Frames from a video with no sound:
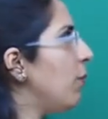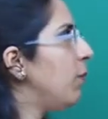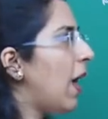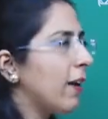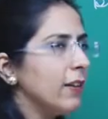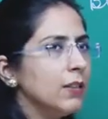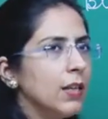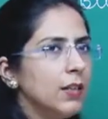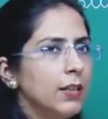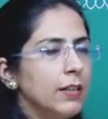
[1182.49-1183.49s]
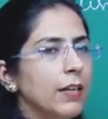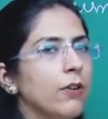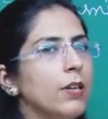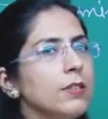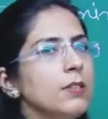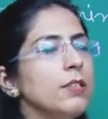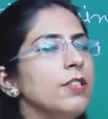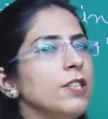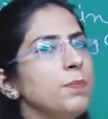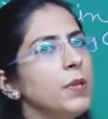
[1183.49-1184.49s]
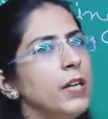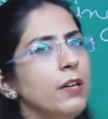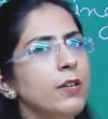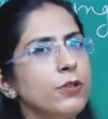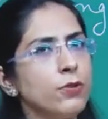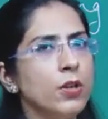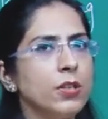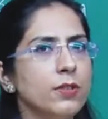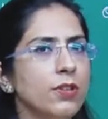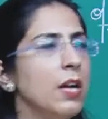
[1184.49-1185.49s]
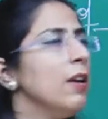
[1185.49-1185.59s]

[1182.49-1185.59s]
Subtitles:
black in color and they causes respiratory disorders.